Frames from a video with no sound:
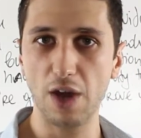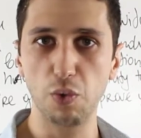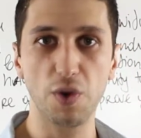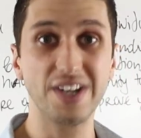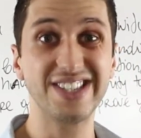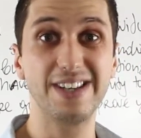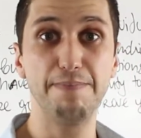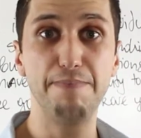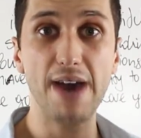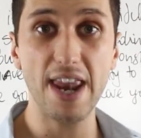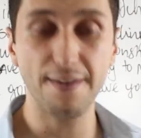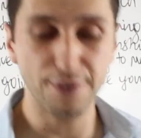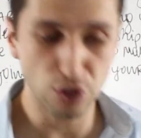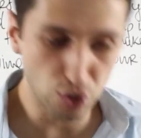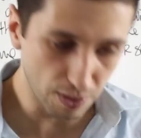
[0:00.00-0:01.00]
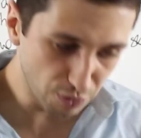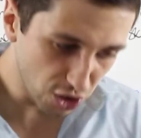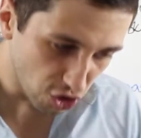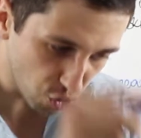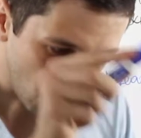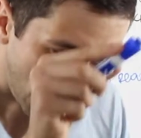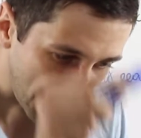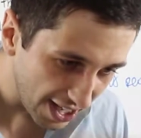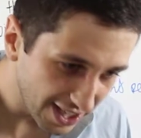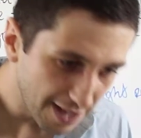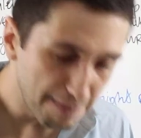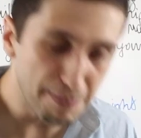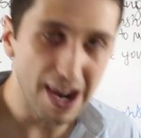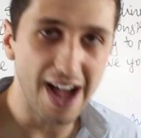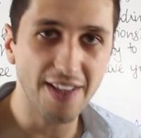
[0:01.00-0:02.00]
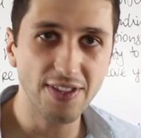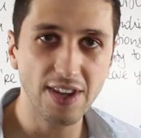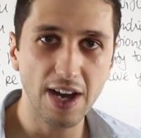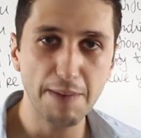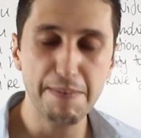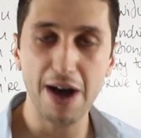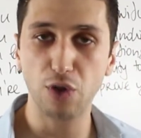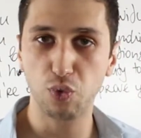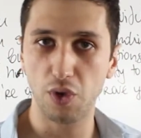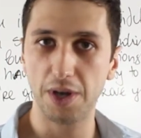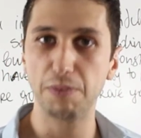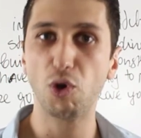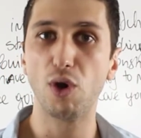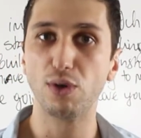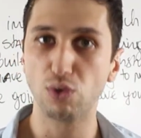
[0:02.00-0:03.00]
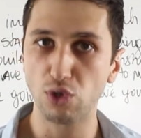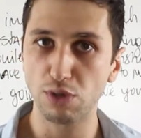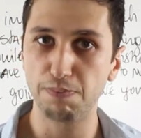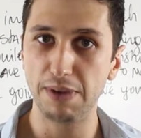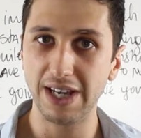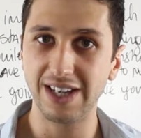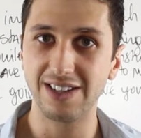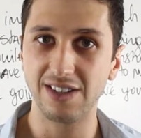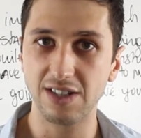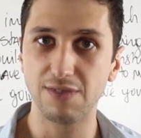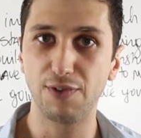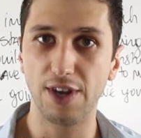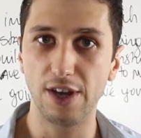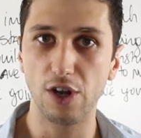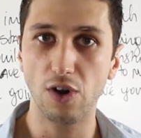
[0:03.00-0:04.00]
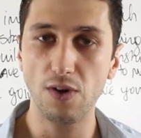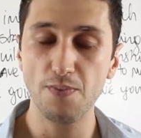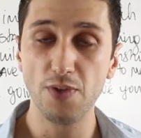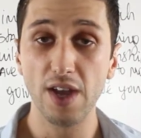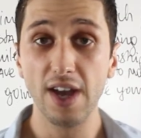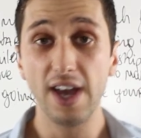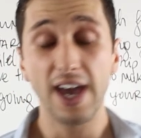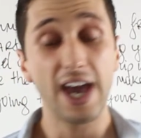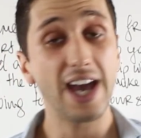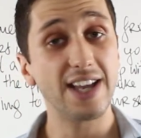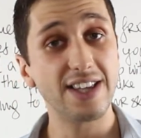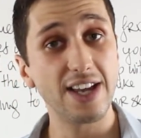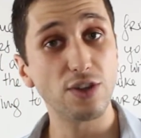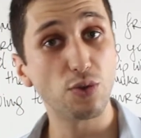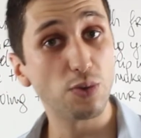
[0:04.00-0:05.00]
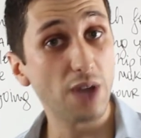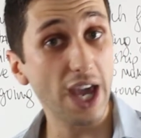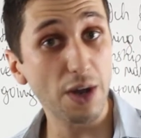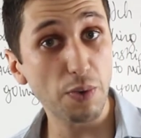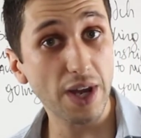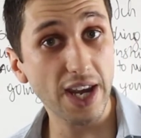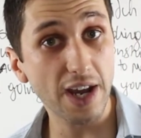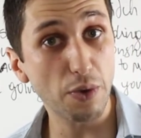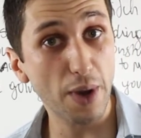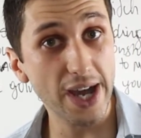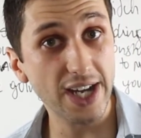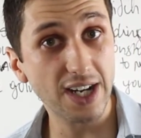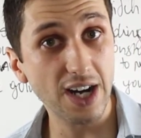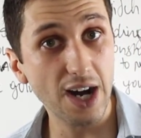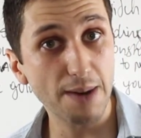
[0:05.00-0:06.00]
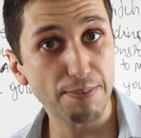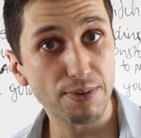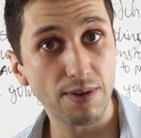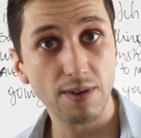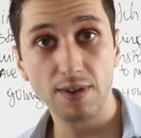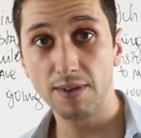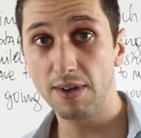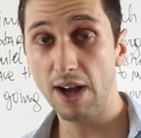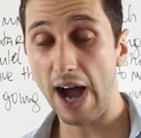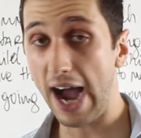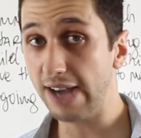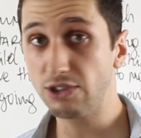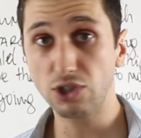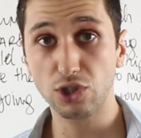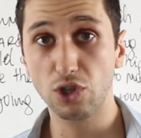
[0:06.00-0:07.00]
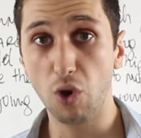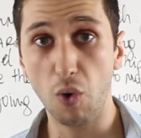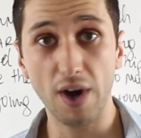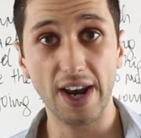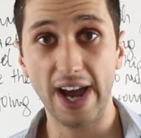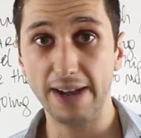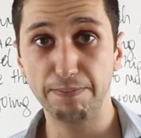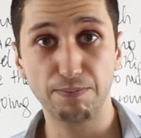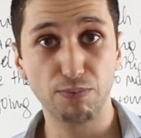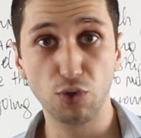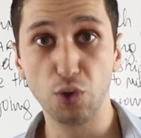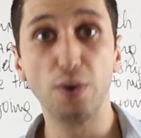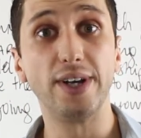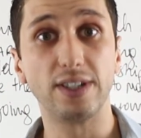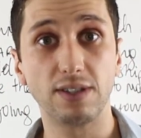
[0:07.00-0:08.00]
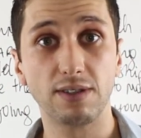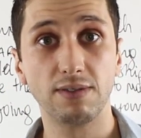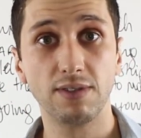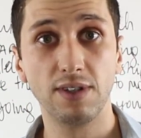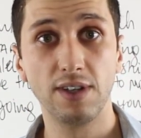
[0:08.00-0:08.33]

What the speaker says: What is the benefit? So I'm just writing the plan about what I'm going to speak in this video. And then today when I wake up, I just go and I do it.